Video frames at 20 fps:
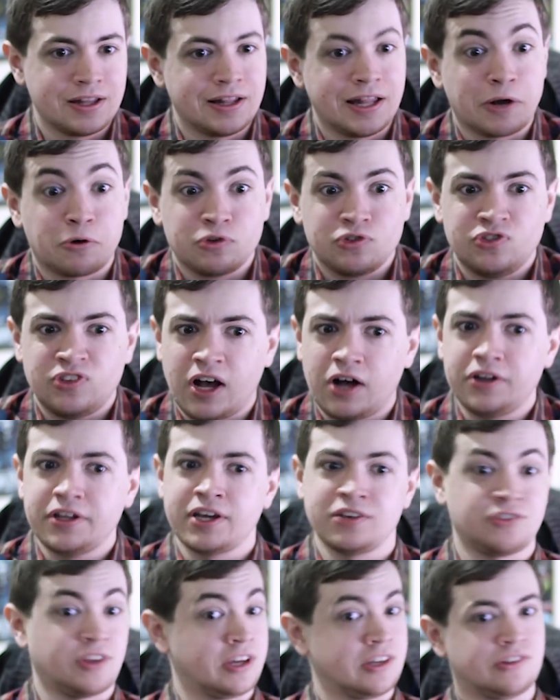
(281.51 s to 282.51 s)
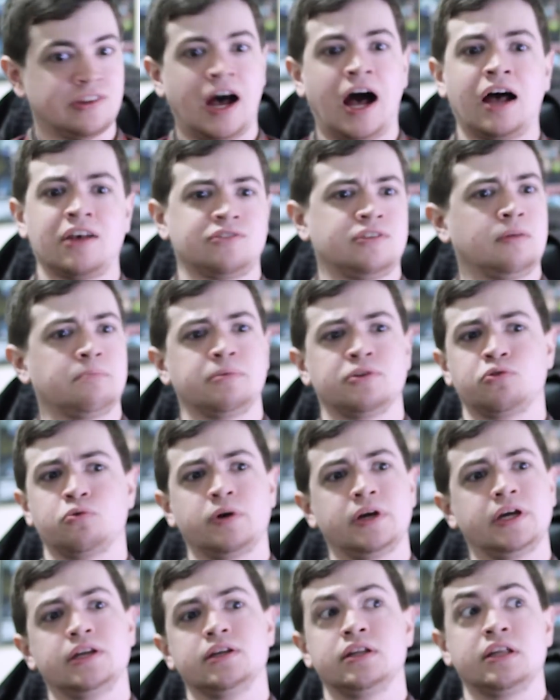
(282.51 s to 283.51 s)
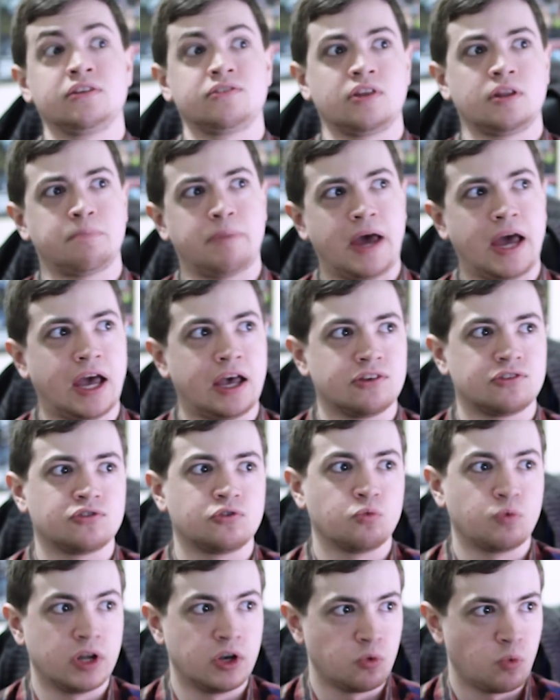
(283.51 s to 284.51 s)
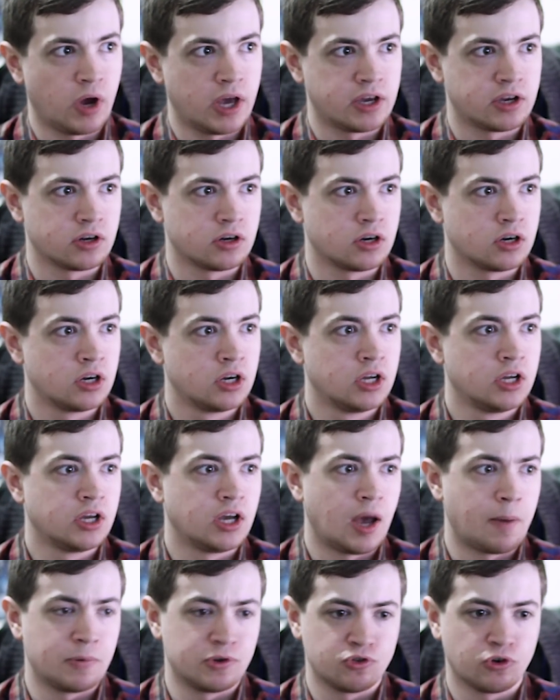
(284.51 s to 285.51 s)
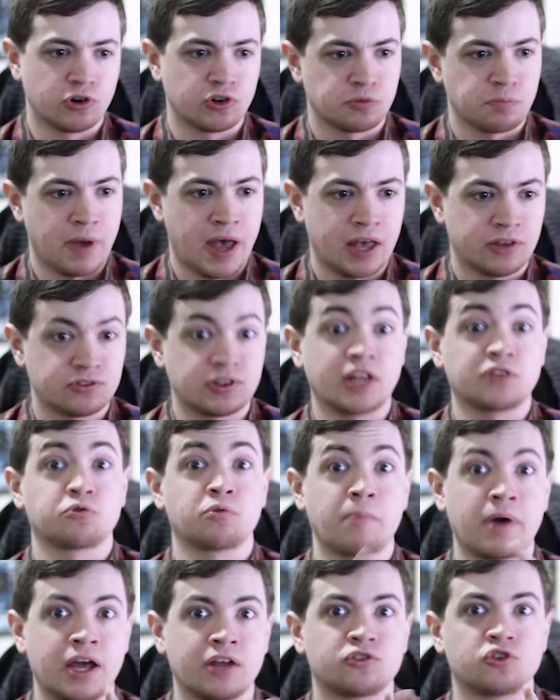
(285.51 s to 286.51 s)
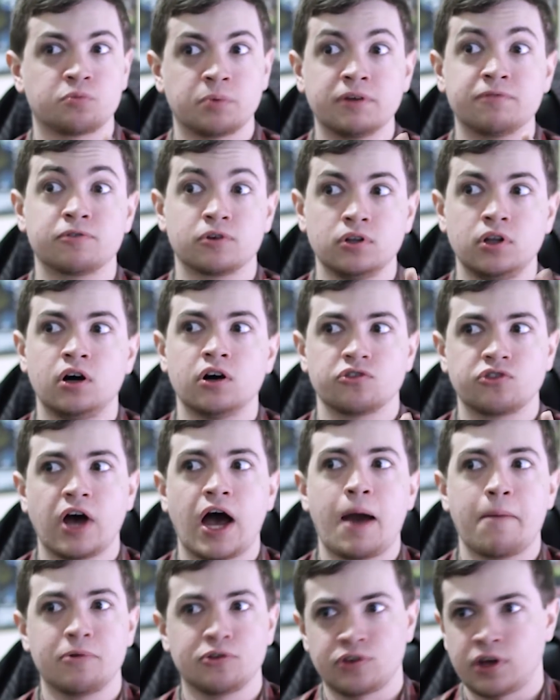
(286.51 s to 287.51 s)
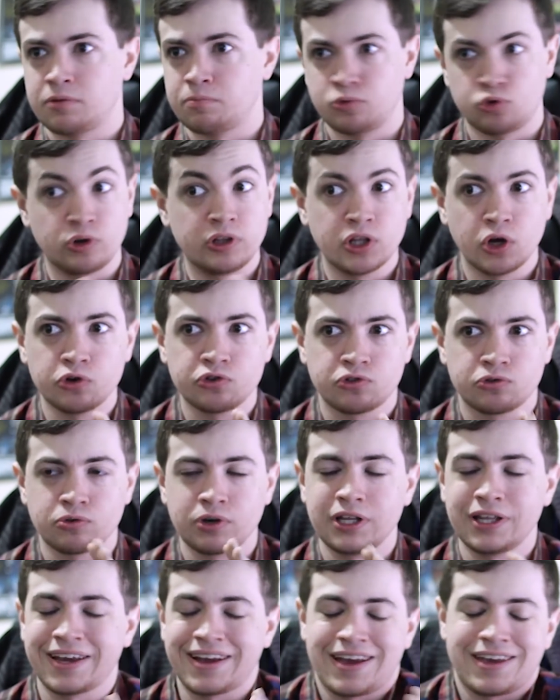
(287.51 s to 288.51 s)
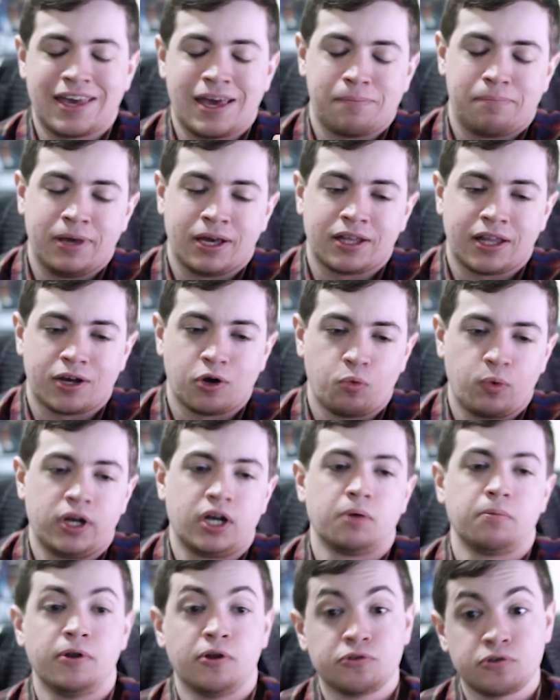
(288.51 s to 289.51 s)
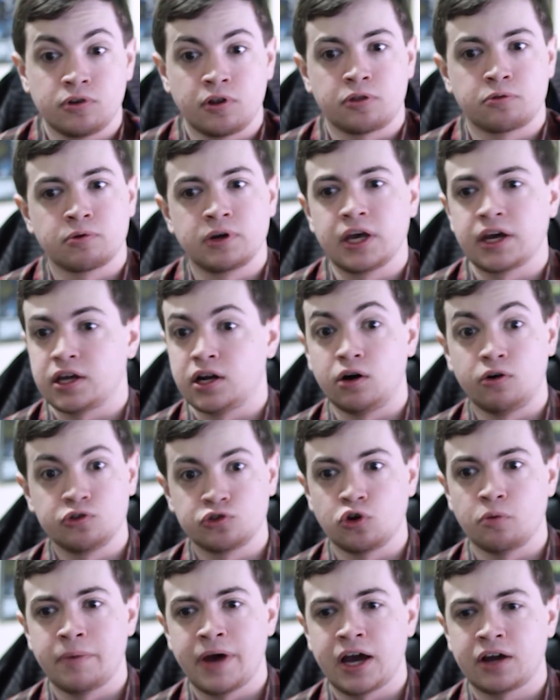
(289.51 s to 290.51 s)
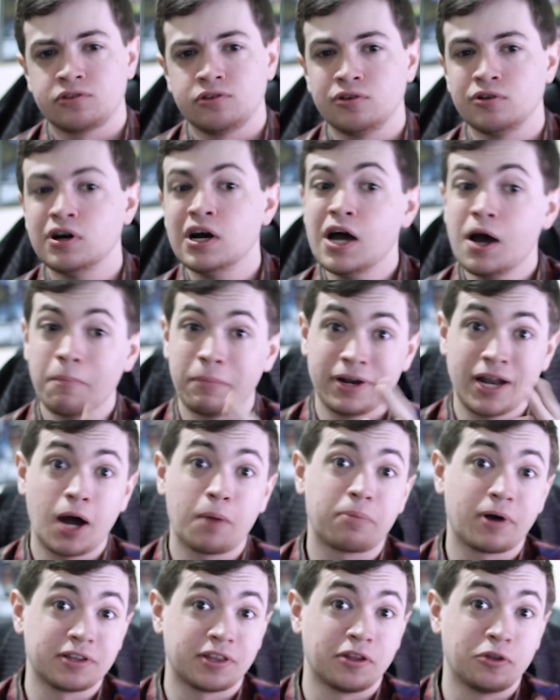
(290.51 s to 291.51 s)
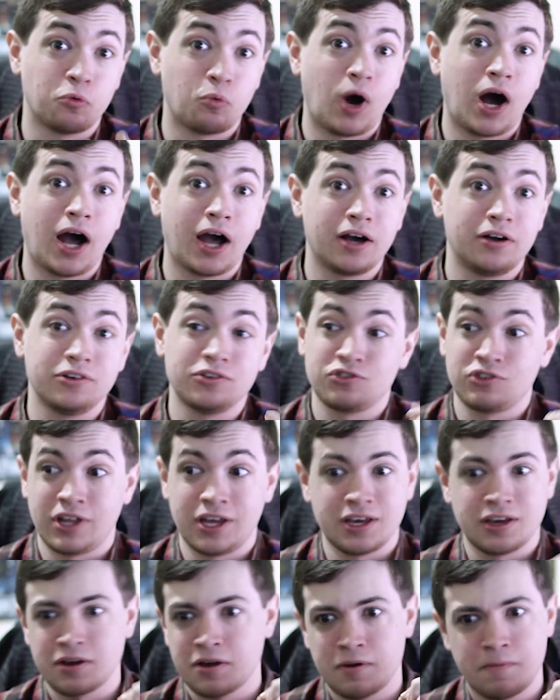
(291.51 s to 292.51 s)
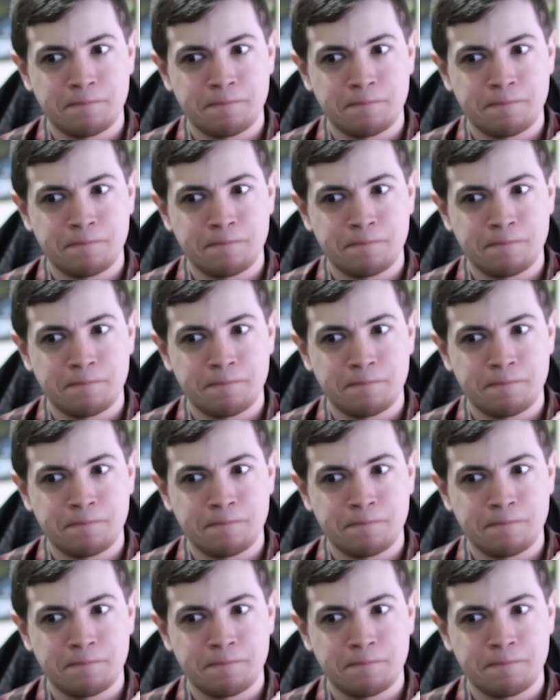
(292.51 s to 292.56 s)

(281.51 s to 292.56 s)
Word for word: like with Zelda, it's like a toss-up between Link to the Past, Wind Waker, and Majora's Mask. That's what my answer's been for a long time. Is like between those three, like I can't pick like a winner, but those are the three I can always go back to. But now Breath of the Wild is like